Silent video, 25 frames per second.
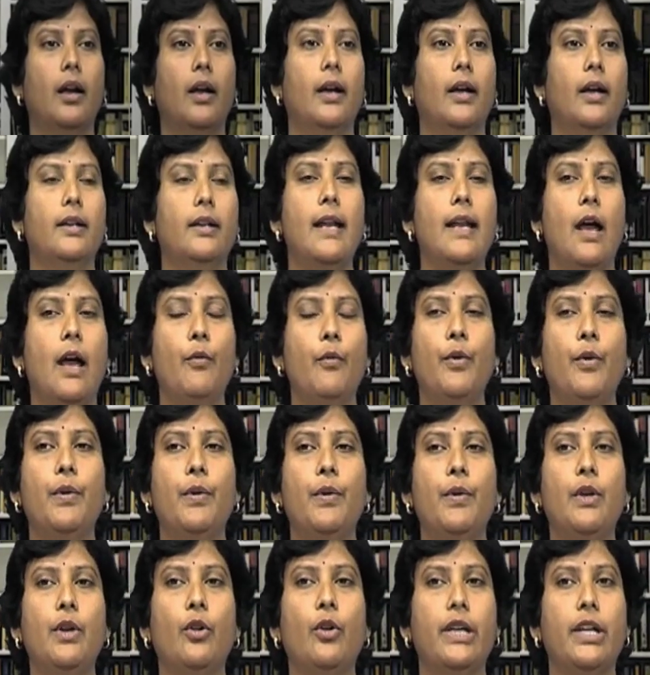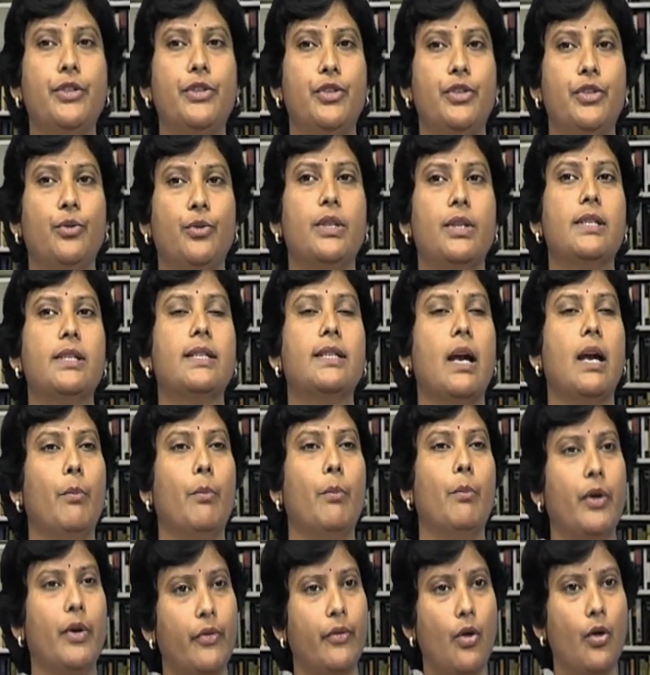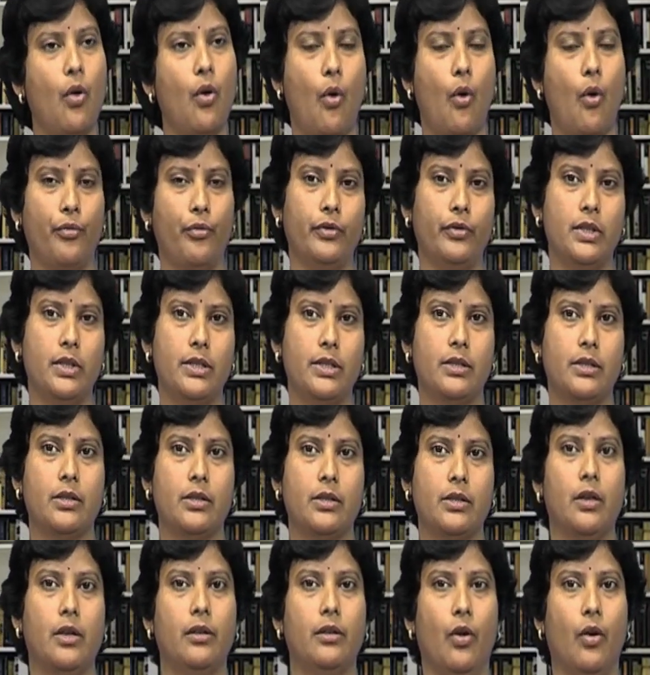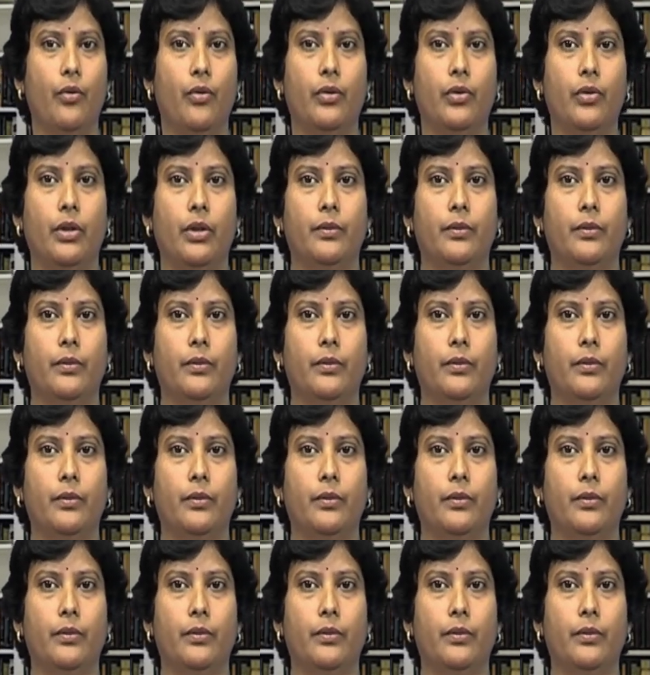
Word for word: Now we will look into the summary of this novel.